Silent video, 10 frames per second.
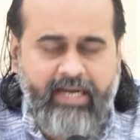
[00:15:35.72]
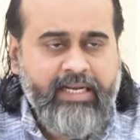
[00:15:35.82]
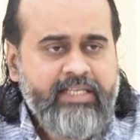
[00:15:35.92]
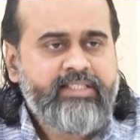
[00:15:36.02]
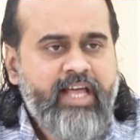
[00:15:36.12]
At
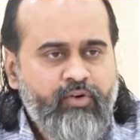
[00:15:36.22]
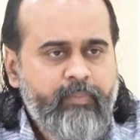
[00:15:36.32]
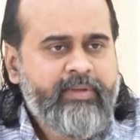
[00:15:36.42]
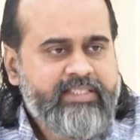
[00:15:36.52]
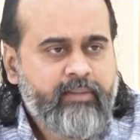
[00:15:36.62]
least there
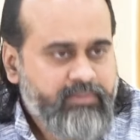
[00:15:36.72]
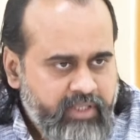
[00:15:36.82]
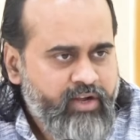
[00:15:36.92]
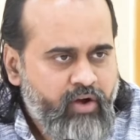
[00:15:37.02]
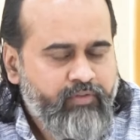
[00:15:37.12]
would be
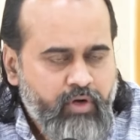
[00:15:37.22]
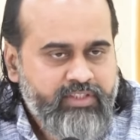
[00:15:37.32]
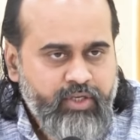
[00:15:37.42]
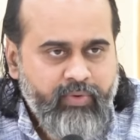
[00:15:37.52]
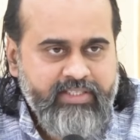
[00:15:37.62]
something of
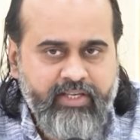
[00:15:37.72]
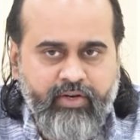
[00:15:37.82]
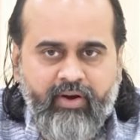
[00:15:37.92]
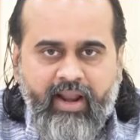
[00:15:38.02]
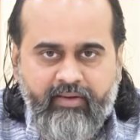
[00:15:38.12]
consequence in
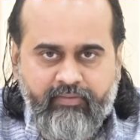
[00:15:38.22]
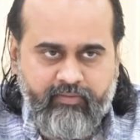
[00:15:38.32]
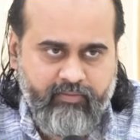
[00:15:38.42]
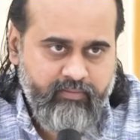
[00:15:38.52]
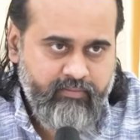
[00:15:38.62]
your life.
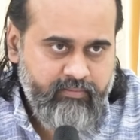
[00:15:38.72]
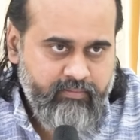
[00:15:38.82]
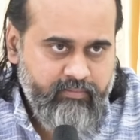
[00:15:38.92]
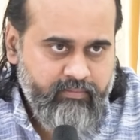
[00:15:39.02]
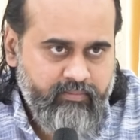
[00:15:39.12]

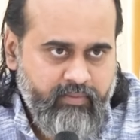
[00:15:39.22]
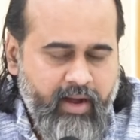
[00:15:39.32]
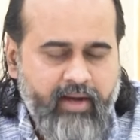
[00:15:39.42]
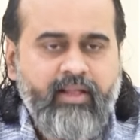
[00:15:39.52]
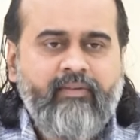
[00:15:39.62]

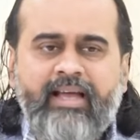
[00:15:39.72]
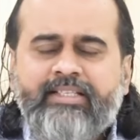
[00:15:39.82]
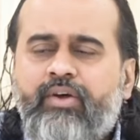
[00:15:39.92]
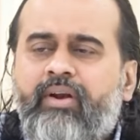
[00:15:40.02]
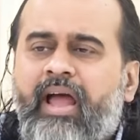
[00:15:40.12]

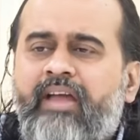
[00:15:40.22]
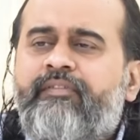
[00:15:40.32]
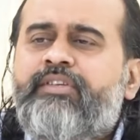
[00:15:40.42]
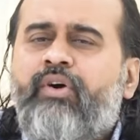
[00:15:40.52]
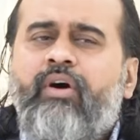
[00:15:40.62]
Otherwise, your
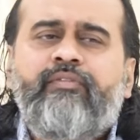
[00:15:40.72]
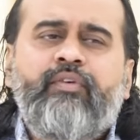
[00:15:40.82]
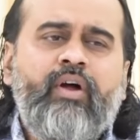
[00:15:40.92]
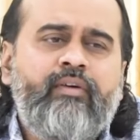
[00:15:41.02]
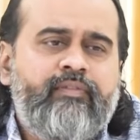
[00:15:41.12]
life is all
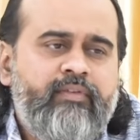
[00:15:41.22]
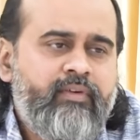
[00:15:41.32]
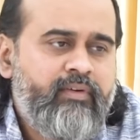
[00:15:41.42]
full of